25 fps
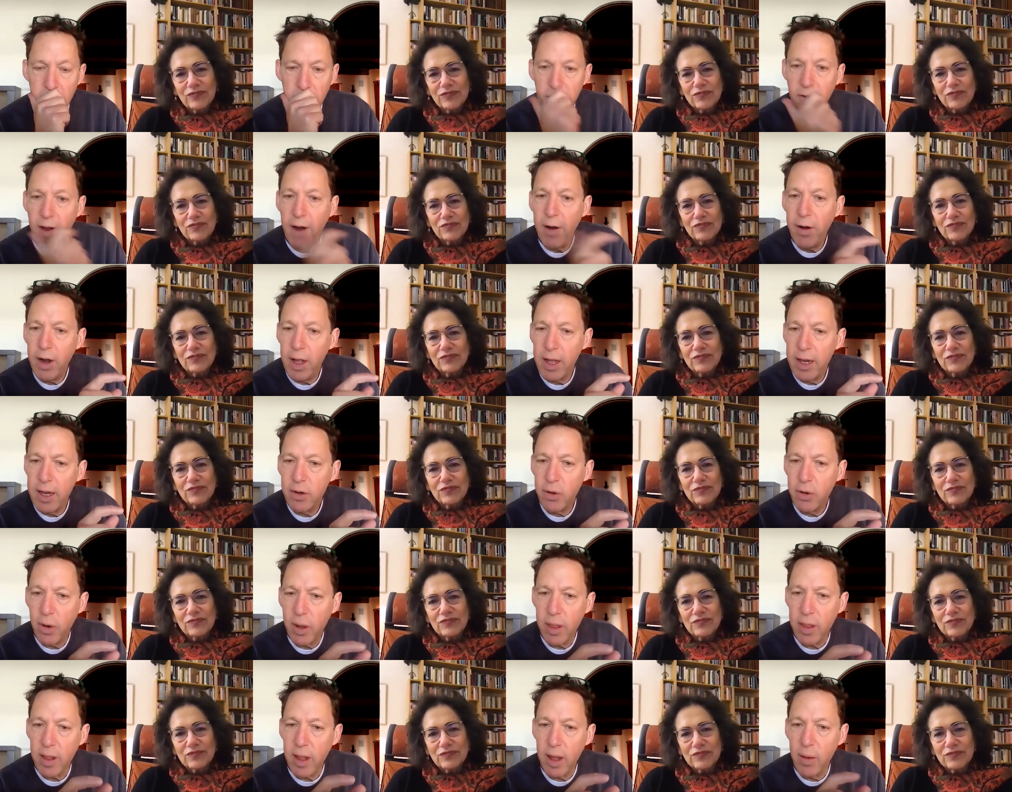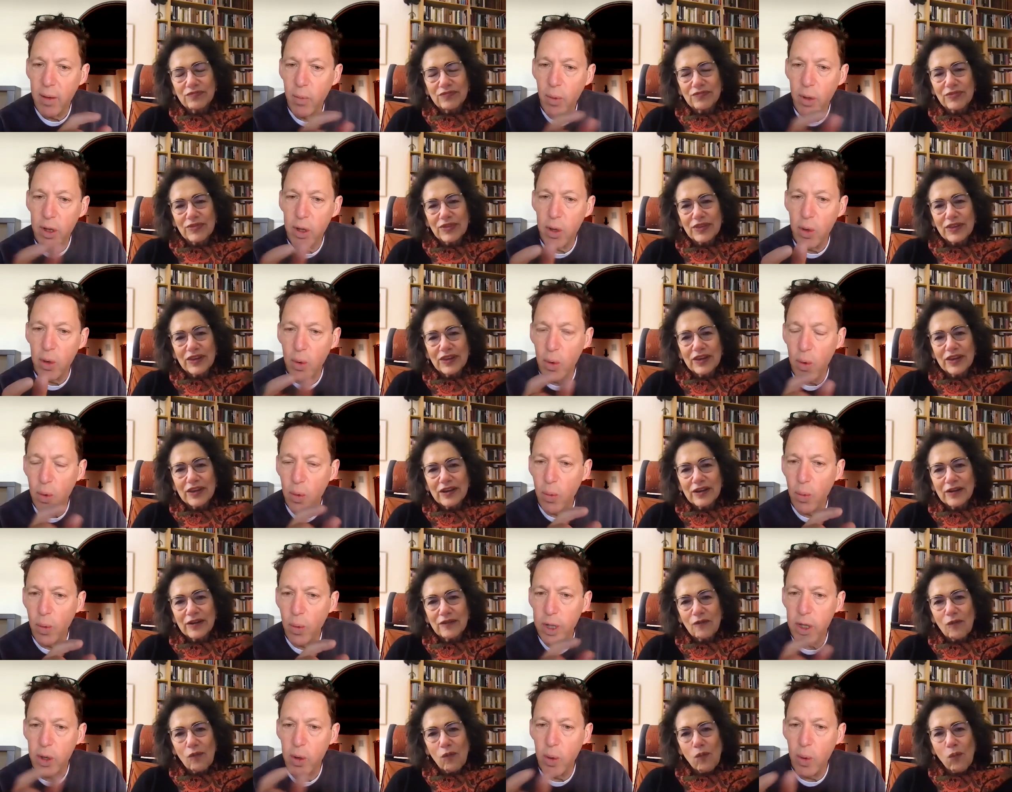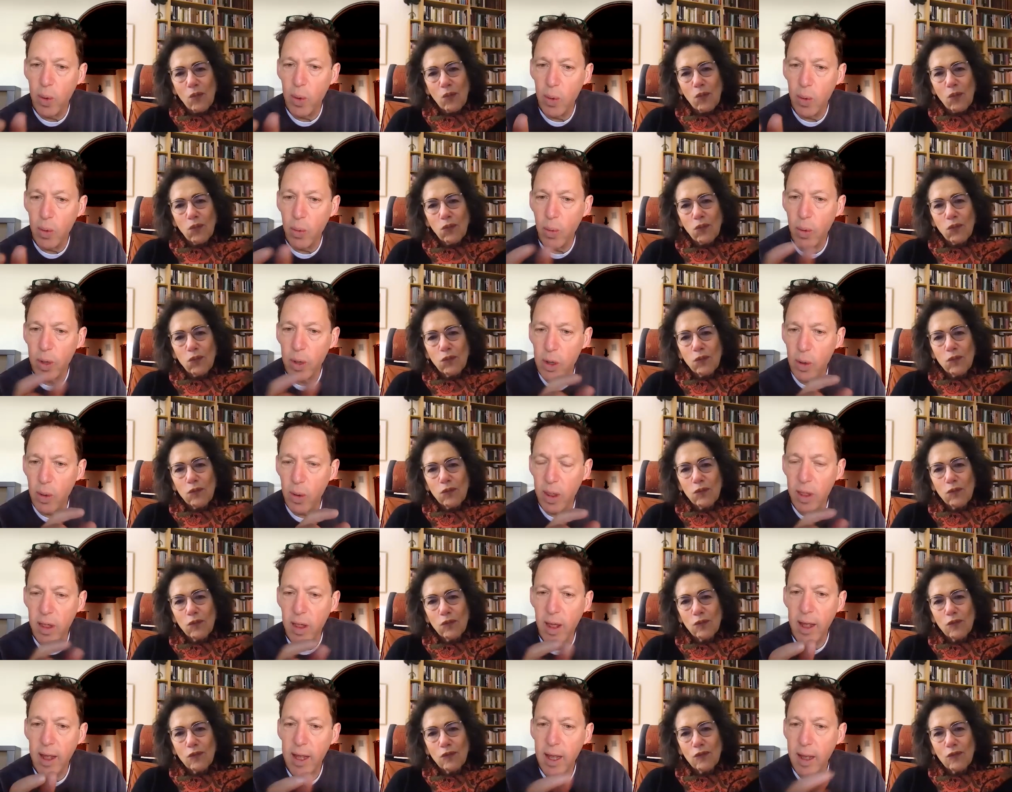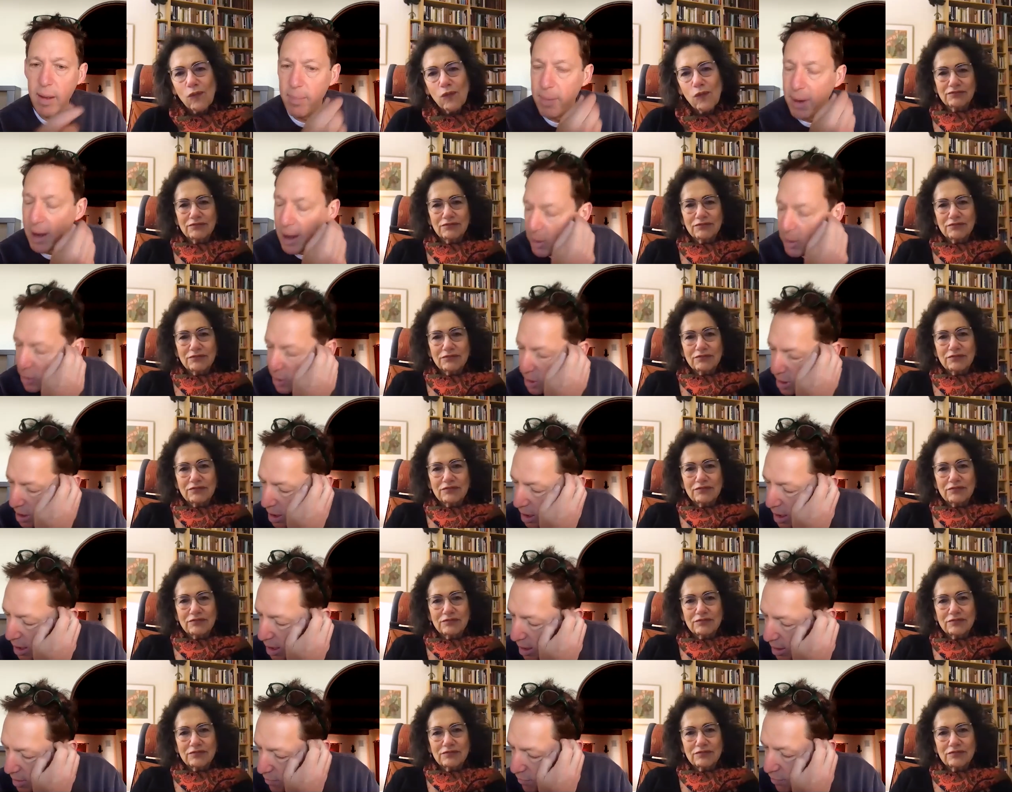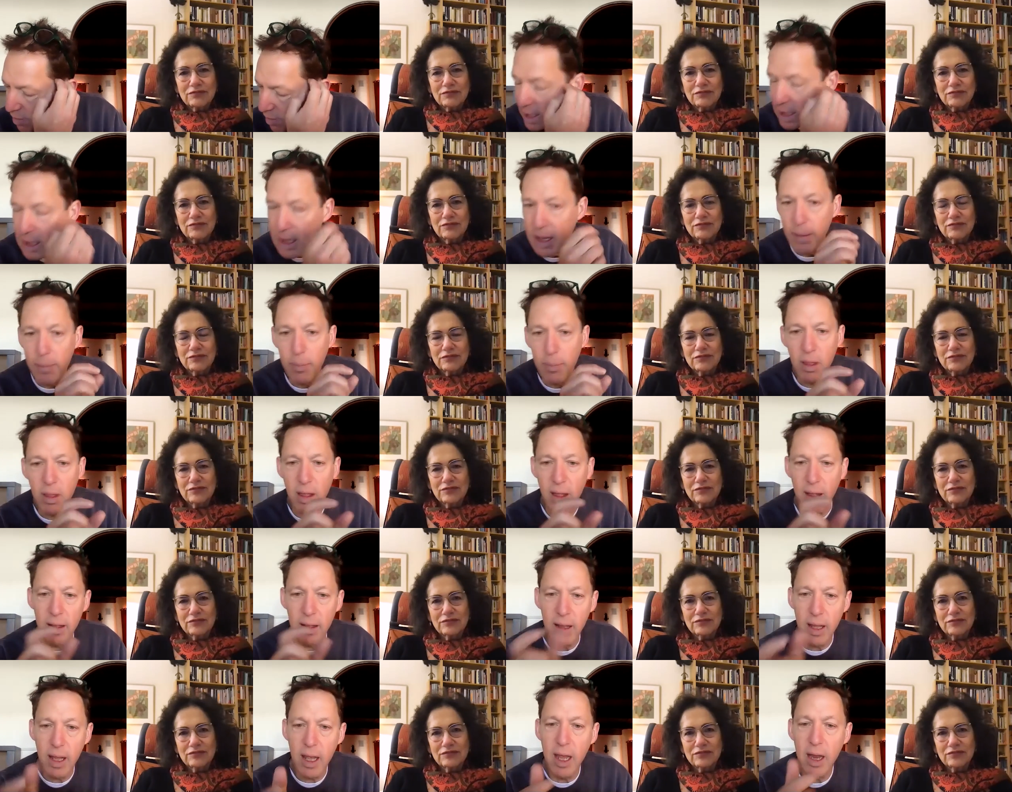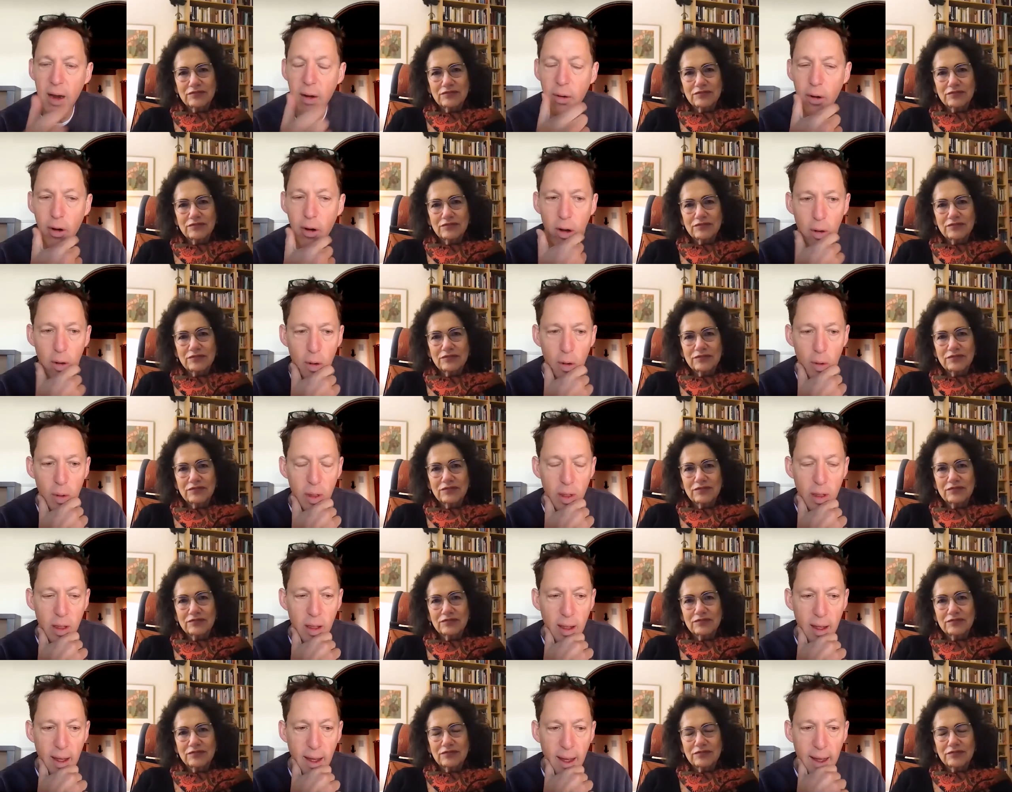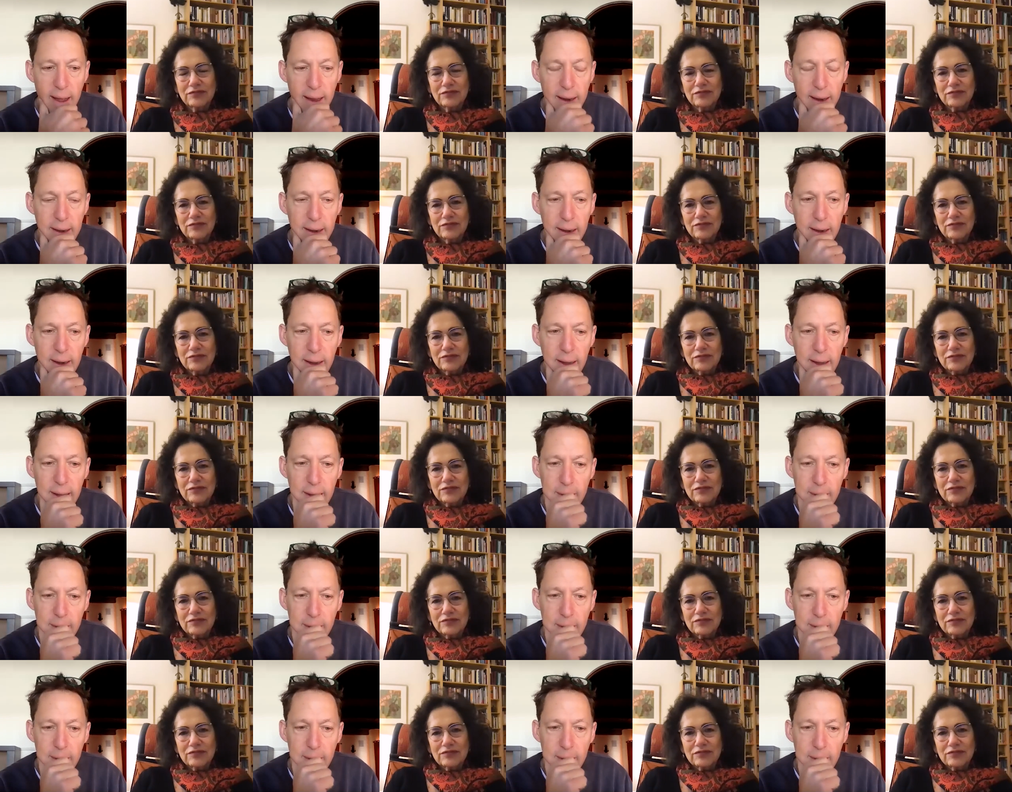Speaker 1: Very interesting what you what you what you say about uh, victims and heroes and